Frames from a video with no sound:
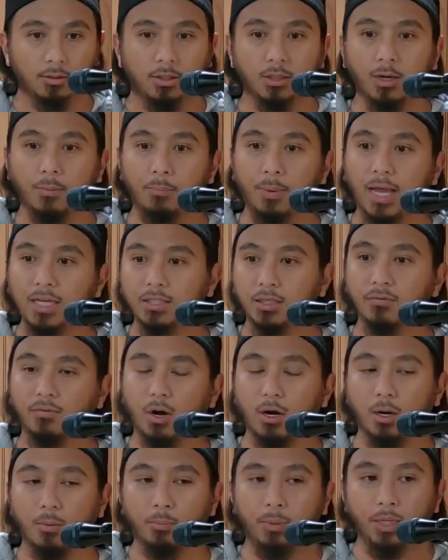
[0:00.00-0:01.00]
To the best of
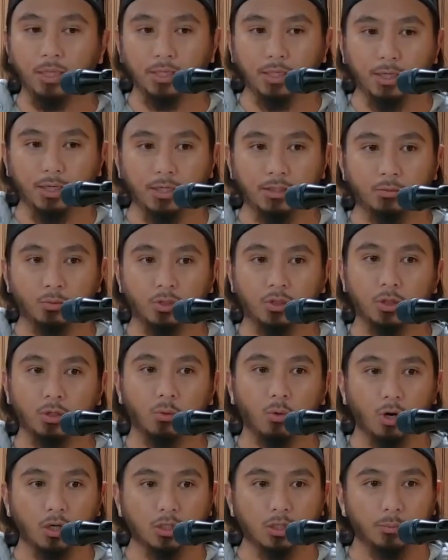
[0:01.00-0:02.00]
our abilities, we
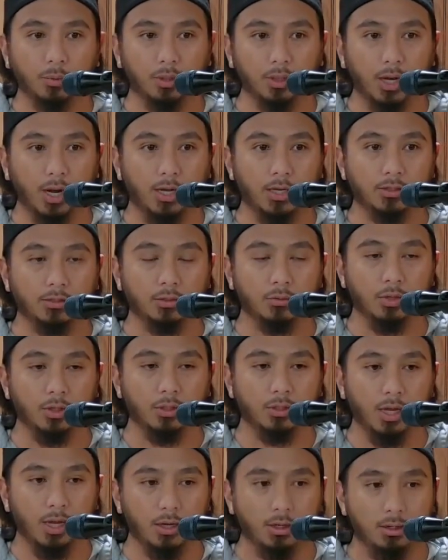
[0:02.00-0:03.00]
should worship Allah Azza wa
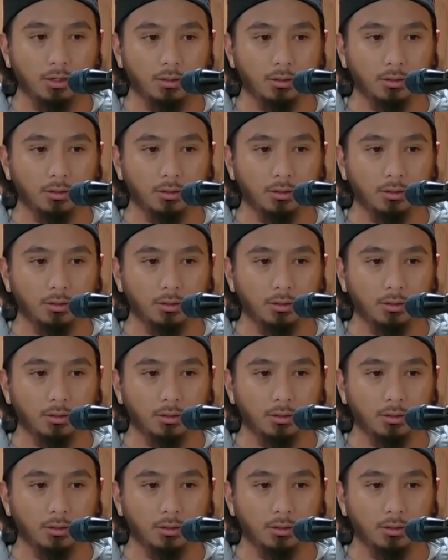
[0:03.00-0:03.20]
Jal.